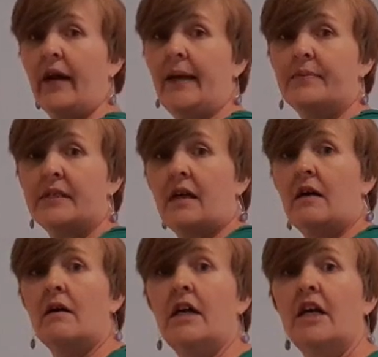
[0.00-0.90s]
hip
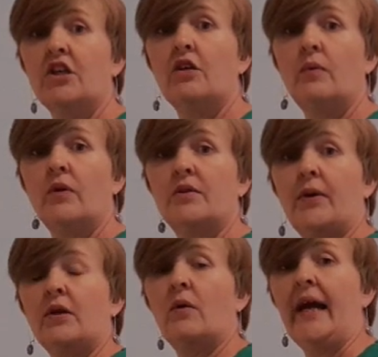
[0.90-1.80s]
scar, you would
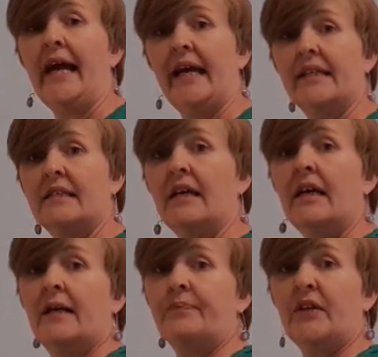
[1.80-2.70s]
put your hands,
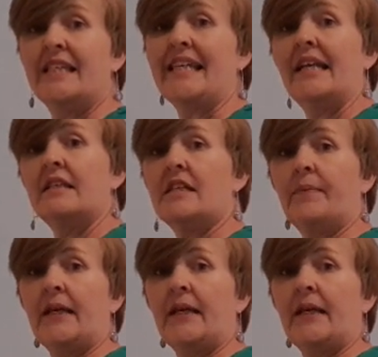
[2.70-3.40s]
it tends to be